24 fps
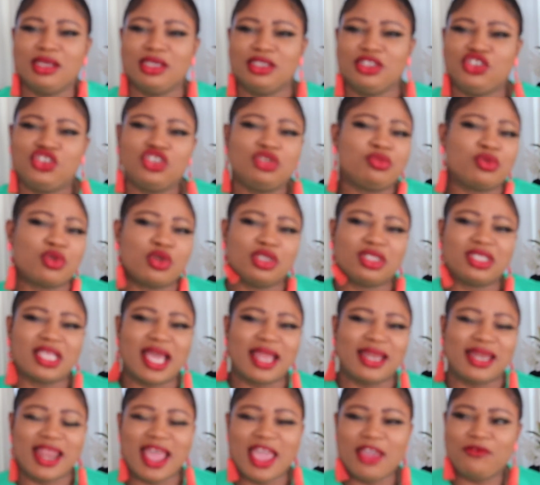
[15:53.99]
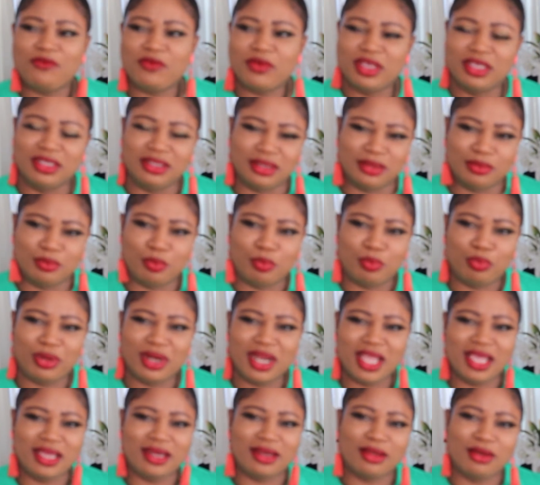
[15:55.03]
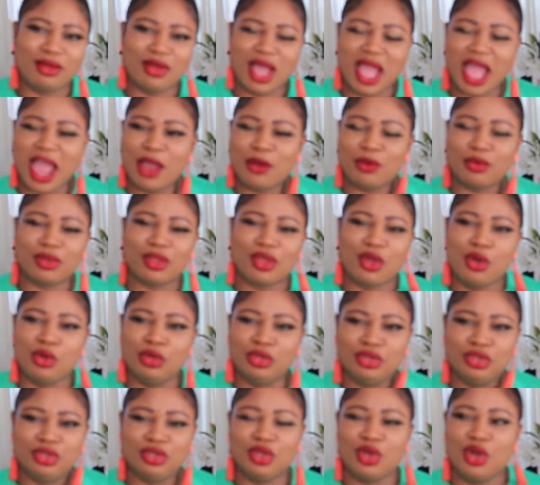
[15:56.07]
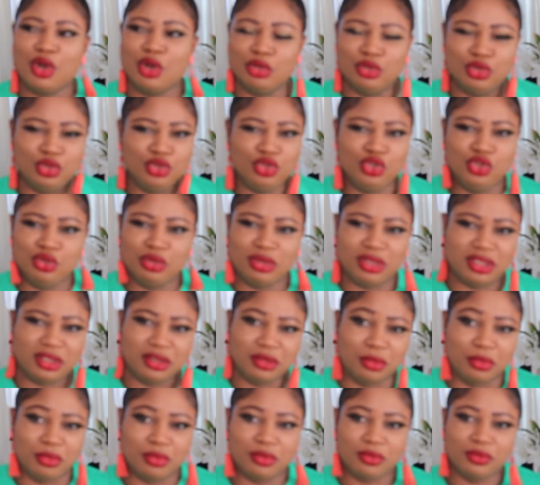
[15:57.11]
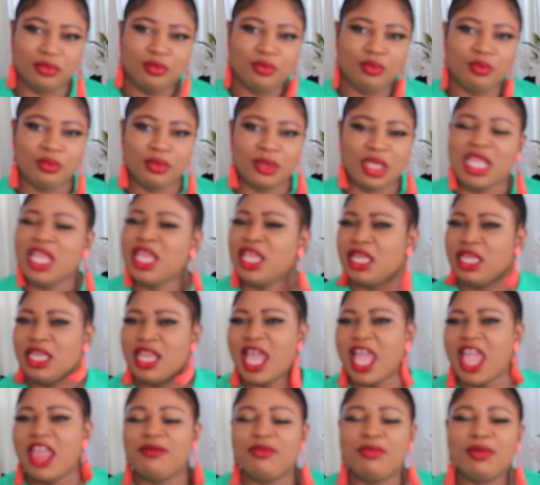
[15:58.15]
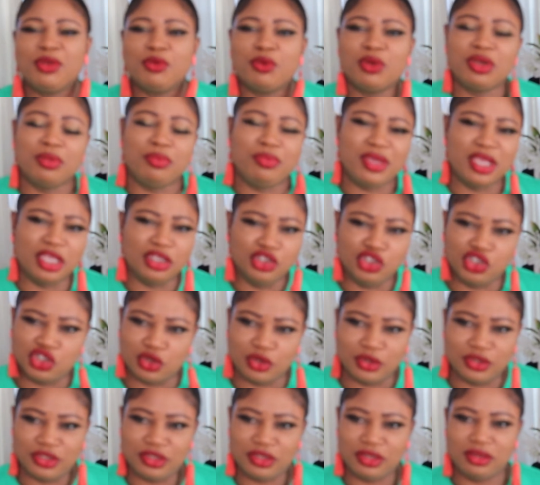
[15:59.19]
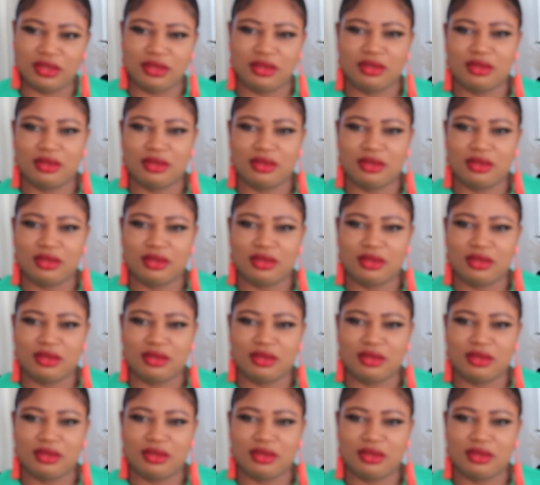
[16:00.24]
Just because our life is played out on, on YouTube, now everybody want to be a judge.